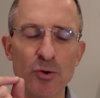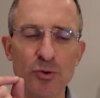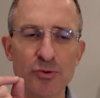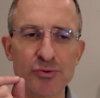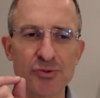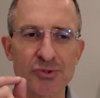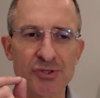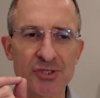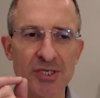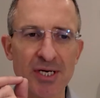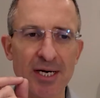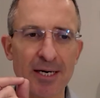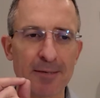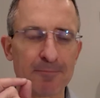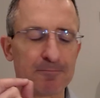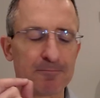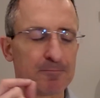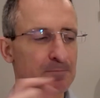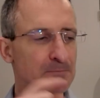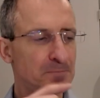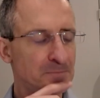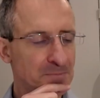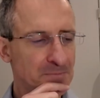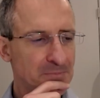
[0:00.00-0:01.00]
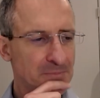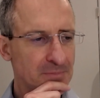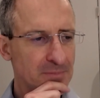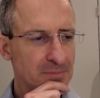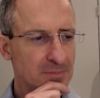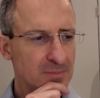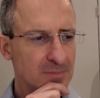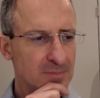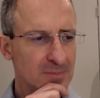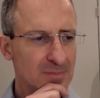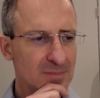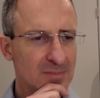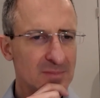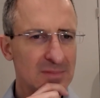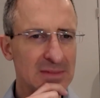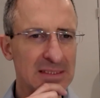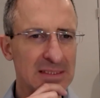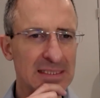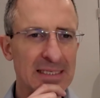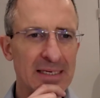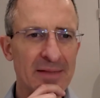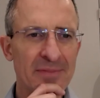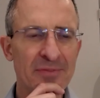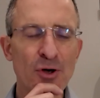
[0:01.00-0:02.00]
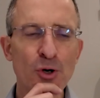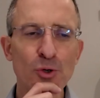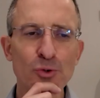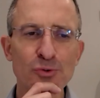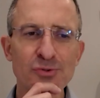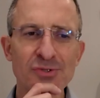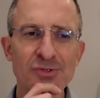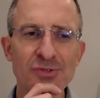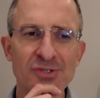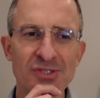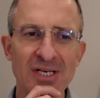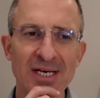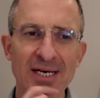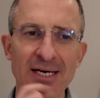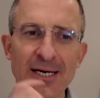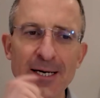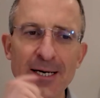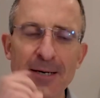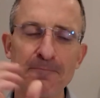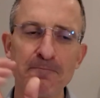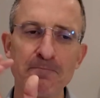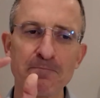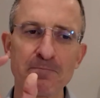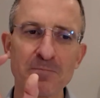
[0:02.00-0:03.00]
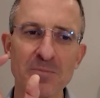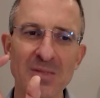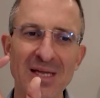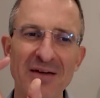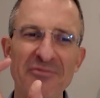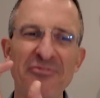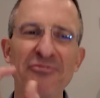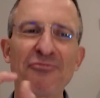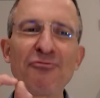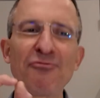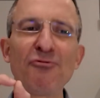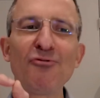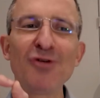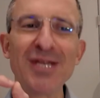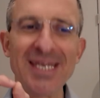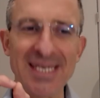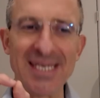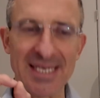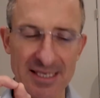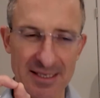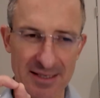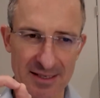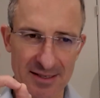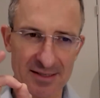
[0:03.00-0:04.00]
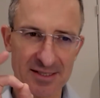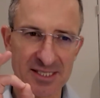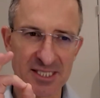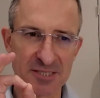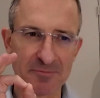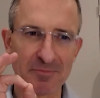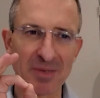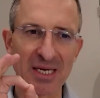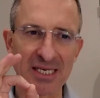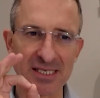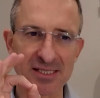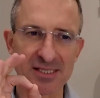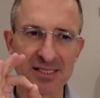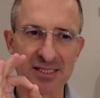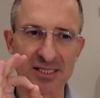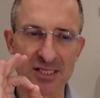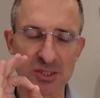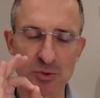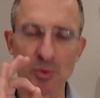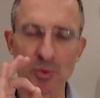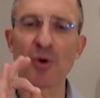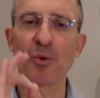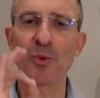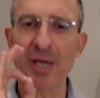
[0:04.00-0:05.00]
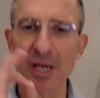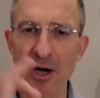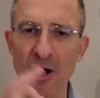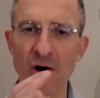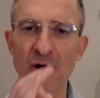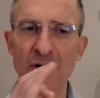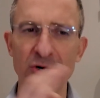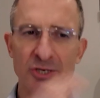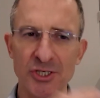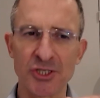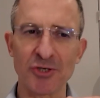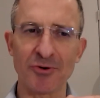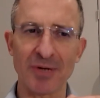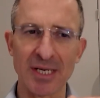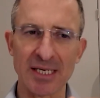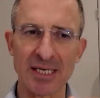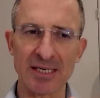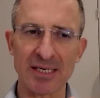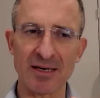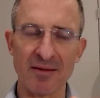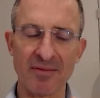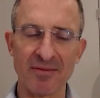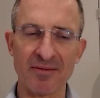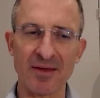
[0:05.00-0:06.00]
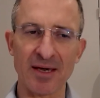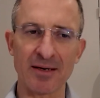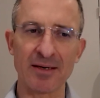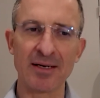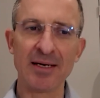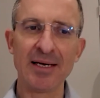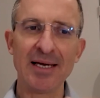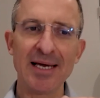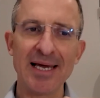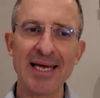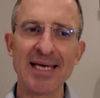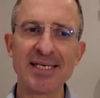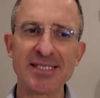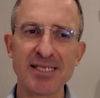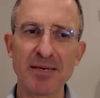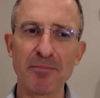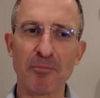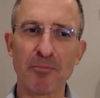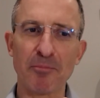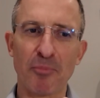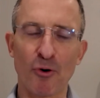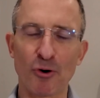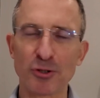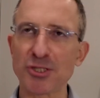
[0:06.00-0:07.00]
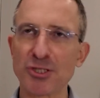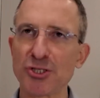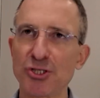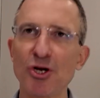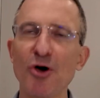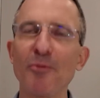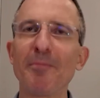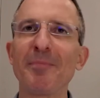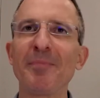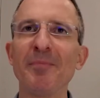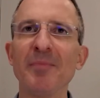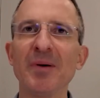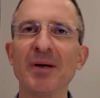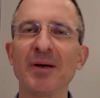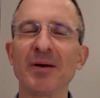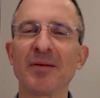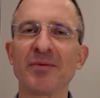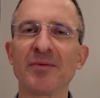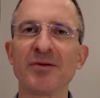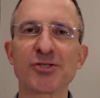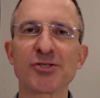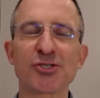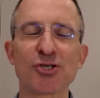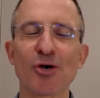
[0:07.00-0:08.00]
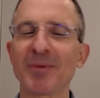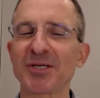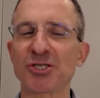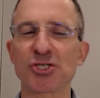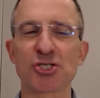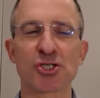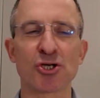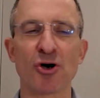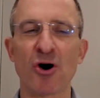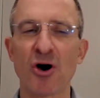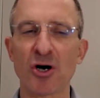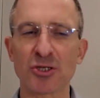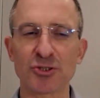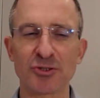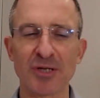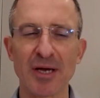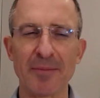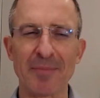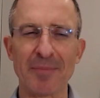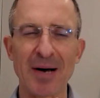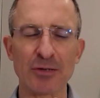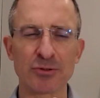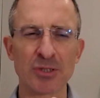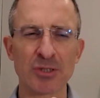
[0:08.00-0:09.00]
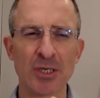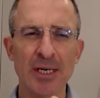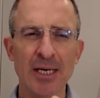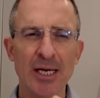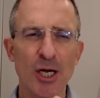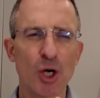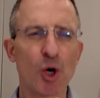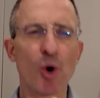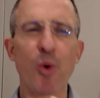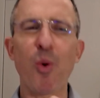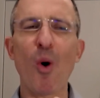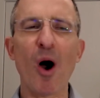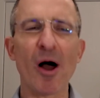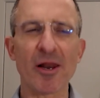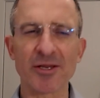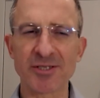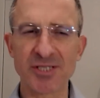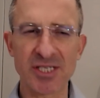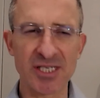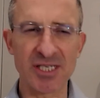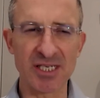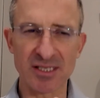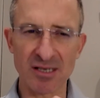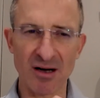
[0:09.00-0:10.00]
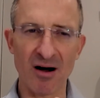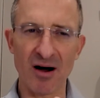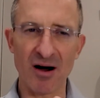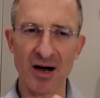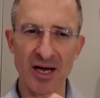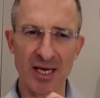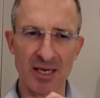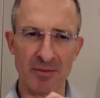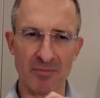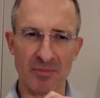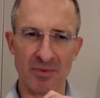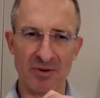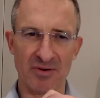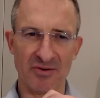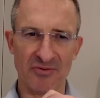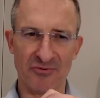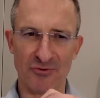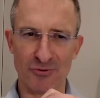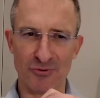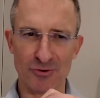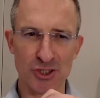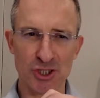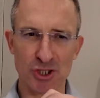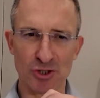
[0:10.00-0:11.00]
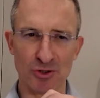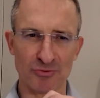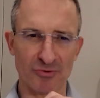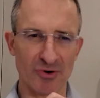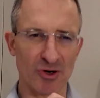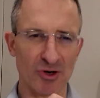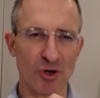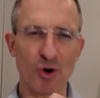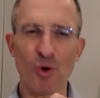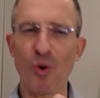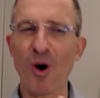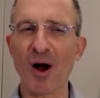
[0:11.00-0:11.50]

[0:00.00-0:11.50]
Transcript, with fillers: those um, those um, free spaces where we are doing nothing is important. You know, uh, there's so much talk today about quality time for children,